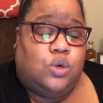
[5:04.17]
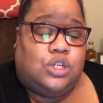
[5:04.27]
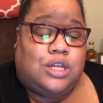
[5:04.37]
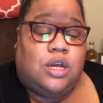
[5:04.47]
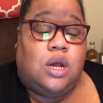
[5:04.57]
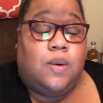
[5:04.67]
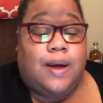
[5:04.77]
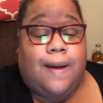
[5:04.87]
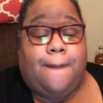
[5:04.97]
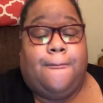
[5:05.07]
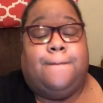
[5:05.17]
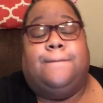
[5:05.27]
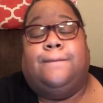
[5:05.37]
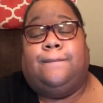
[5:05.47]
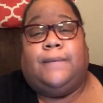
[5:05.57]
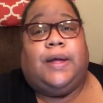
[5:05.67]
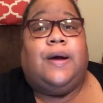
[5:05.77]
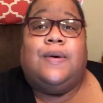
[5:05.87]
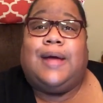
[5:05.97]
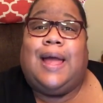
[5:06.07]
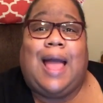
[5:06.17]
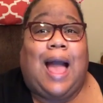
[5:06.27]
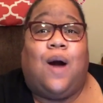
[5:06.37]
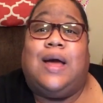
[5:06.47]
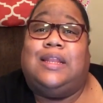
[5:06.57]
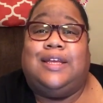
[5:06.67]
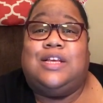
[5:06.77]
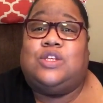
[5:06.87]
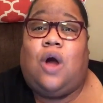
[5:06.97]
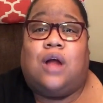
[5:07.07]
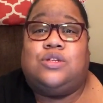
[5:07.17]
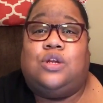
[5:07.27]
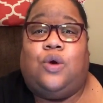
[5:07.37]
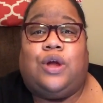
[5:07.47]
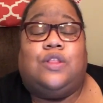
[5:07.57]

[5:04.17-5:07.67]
she's like, you know what? Okay, I'll at least talk to the lawyer.